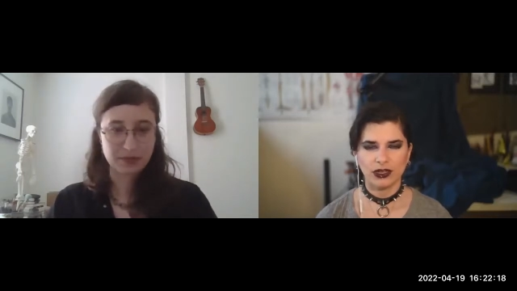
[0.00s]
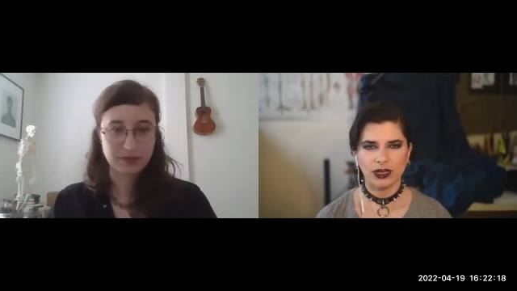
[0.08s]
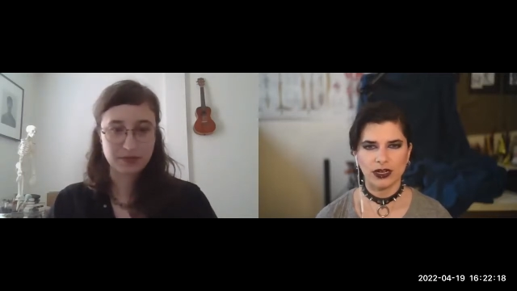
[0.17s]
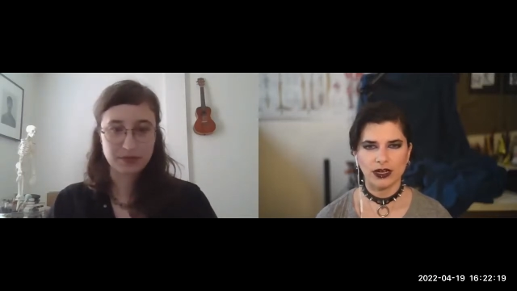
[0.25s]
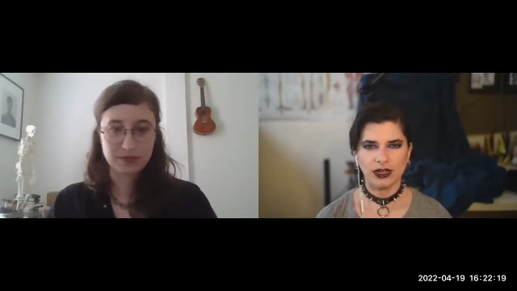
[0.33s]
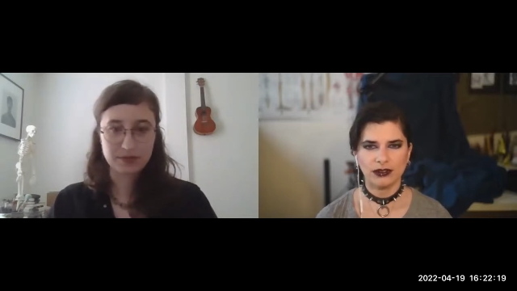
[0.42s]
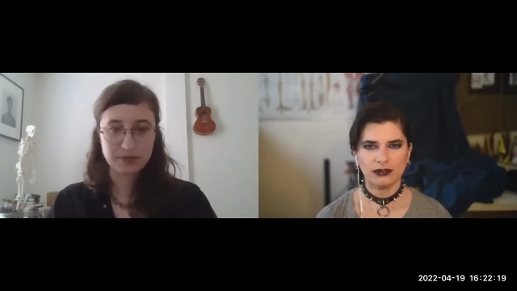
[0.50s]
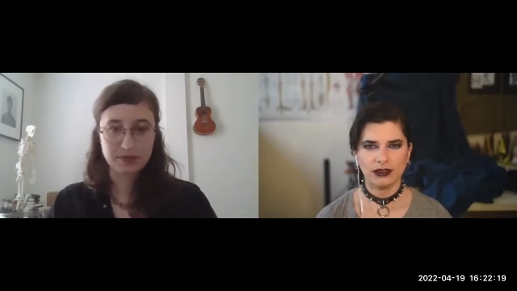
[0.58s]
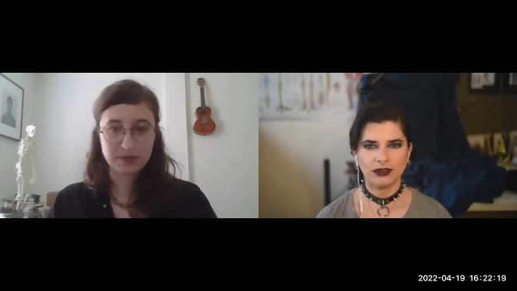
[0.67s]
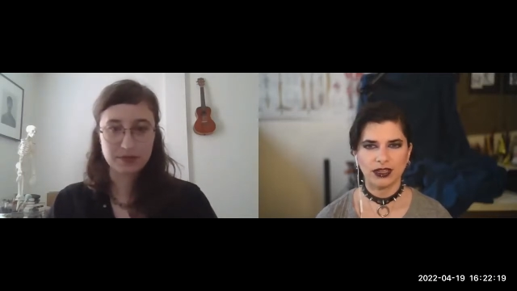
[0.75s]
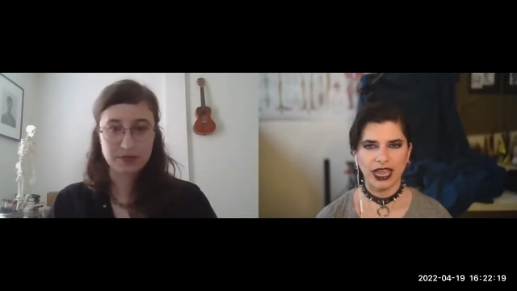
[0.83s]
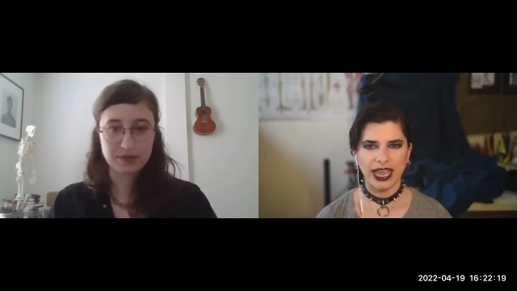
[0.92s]
Speaker 1: uh, a
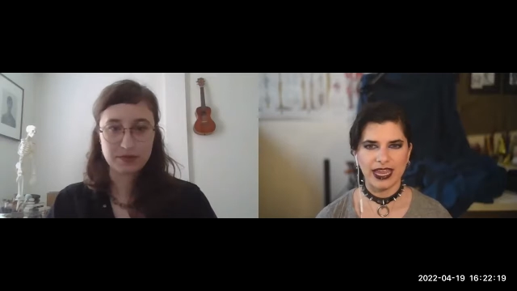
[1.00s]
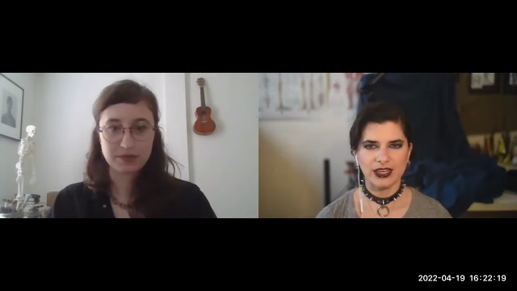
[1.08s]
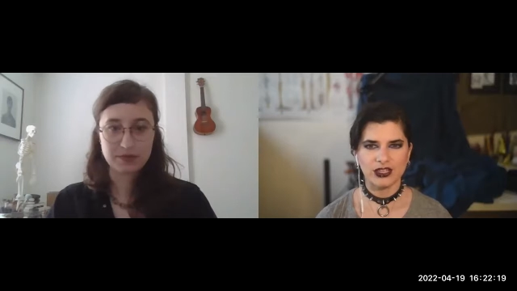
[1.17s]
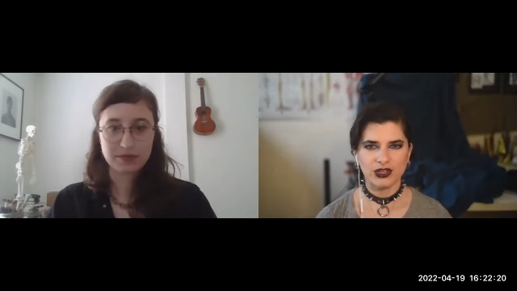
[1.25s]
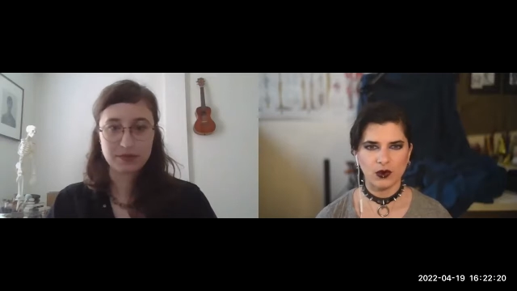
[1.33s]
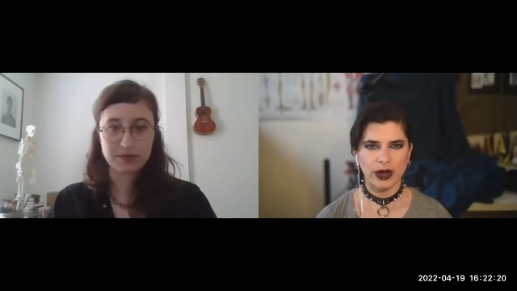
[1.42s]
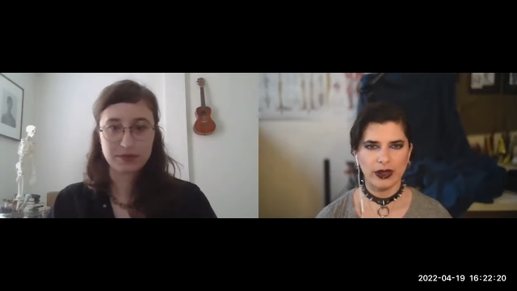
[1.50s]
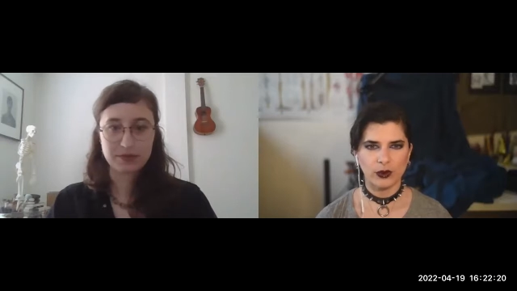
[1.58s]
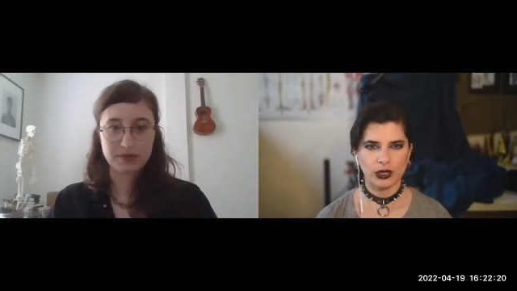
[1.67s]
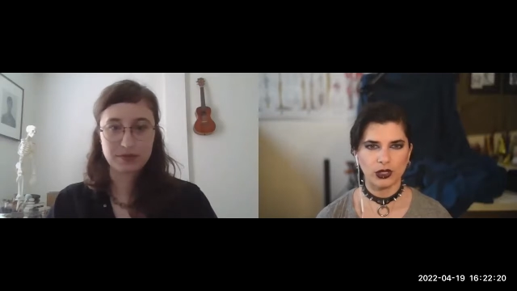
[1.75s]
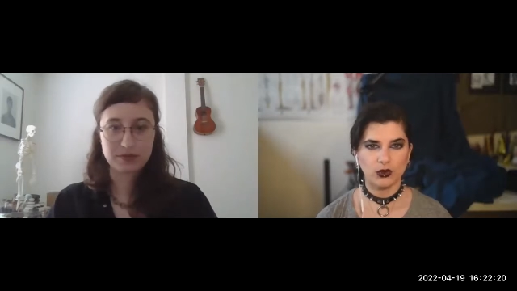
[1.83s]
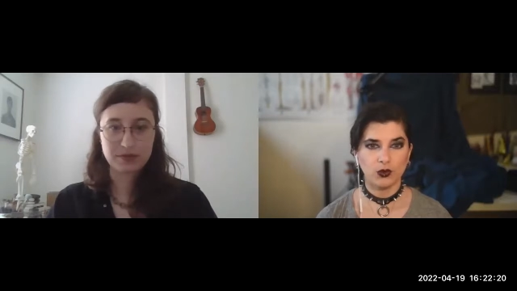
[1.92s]
little cage in a way where
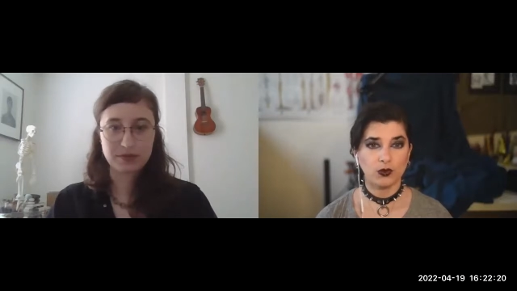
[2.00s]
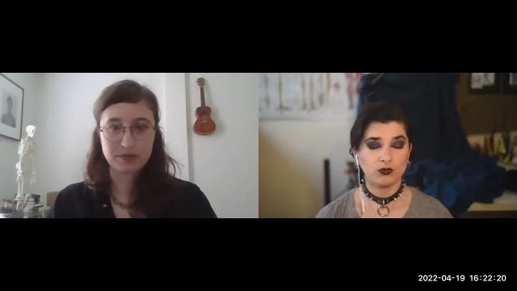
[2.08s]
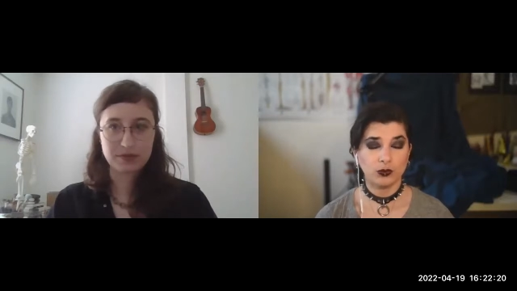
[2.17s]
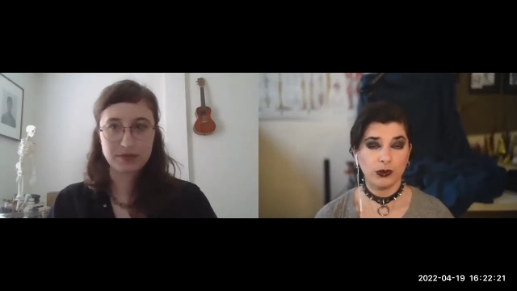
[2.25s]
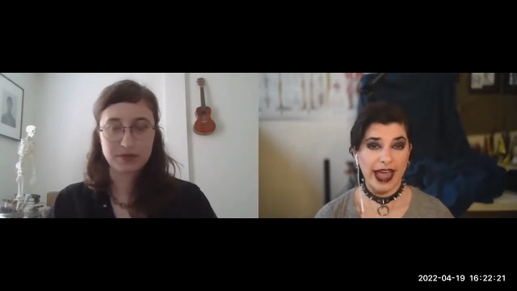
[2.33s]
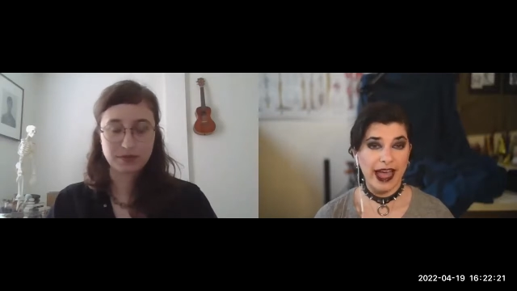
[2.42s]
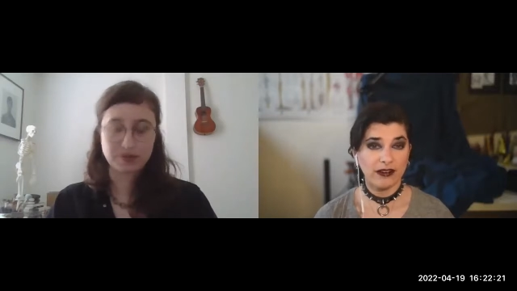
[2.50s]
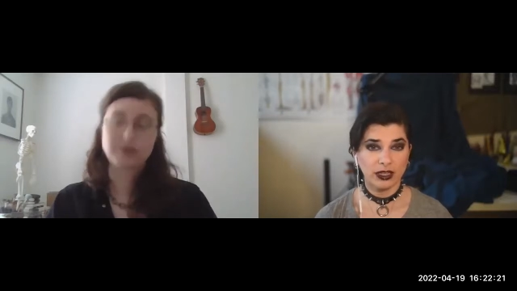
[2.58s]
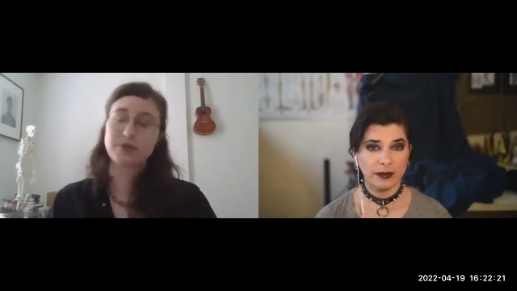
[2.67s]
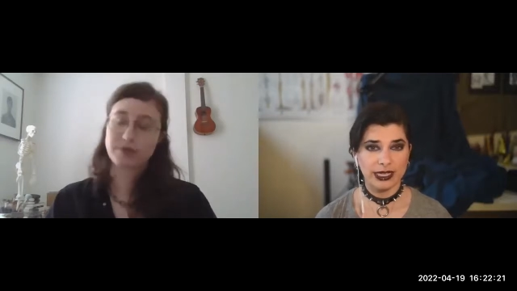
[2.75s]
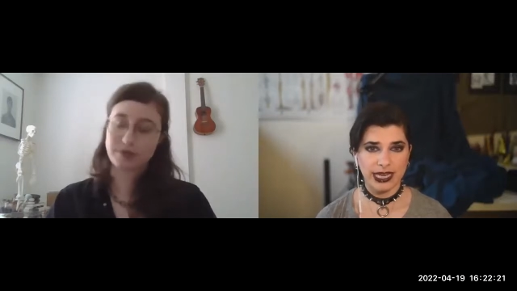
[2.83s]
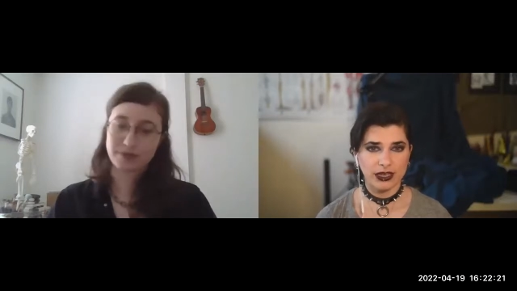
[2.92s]
you have
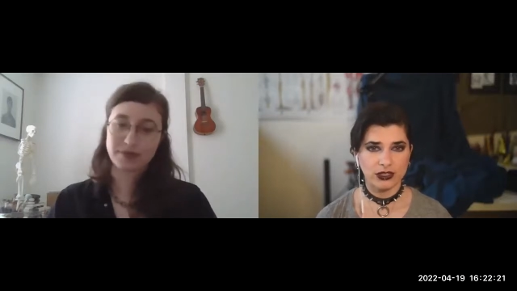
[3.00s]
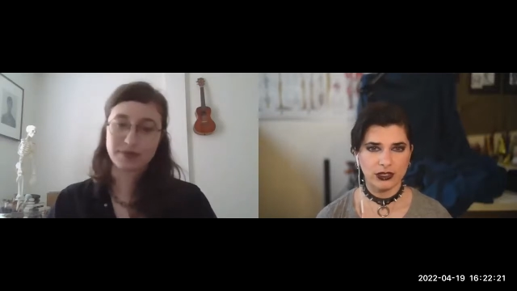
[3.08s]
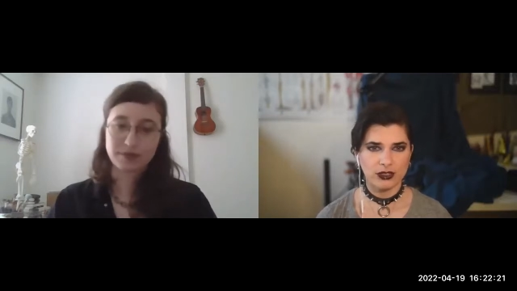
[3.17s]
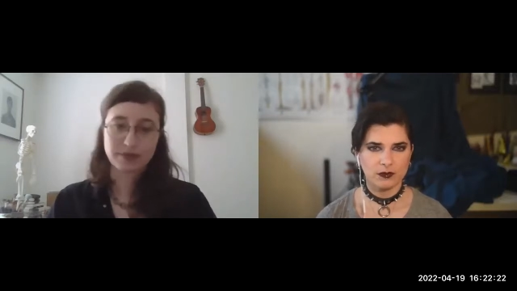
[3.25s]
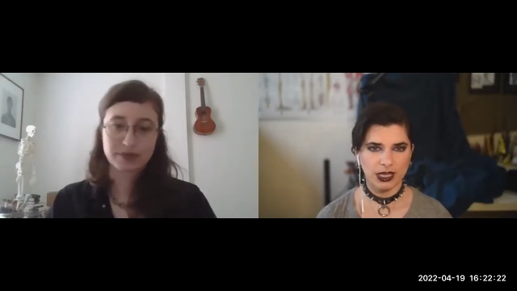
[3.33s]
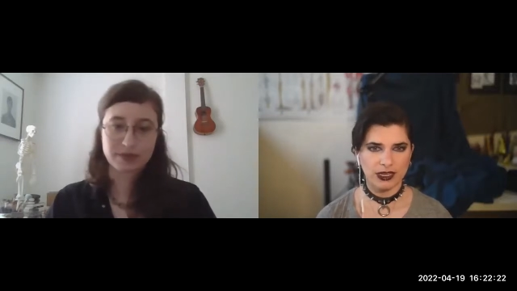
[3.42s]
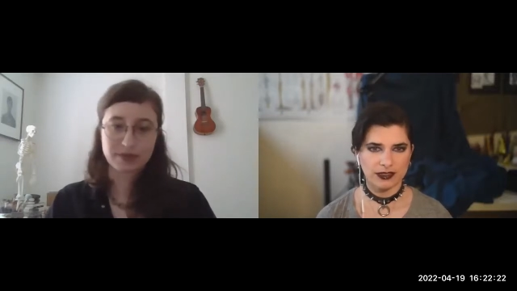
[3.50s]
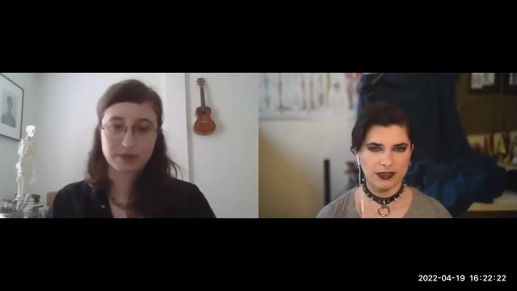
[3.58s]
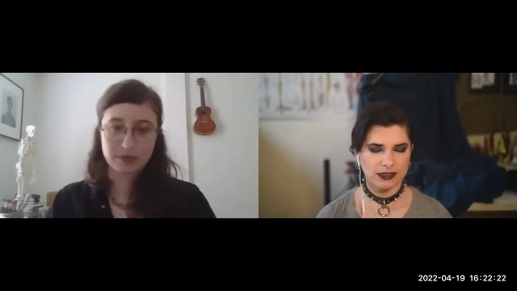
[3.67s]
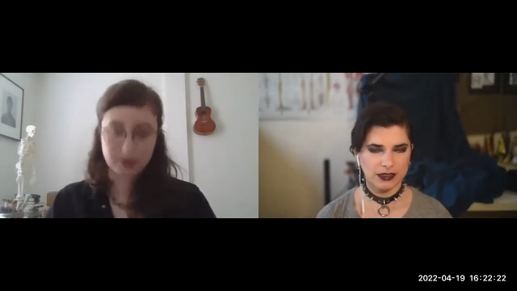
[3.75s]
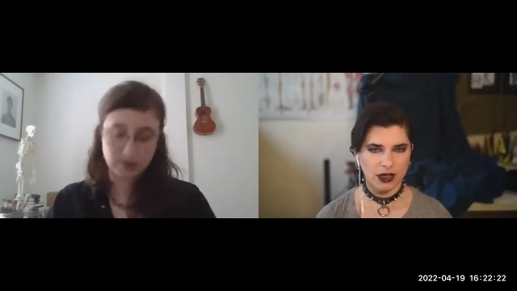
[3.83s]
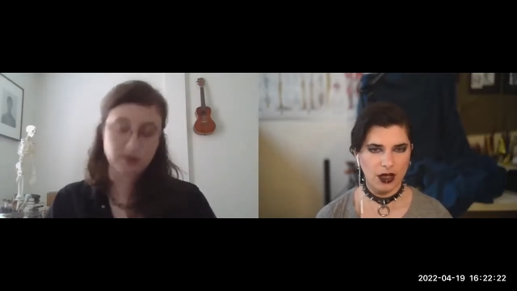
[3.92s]
limitations because mm-hmm.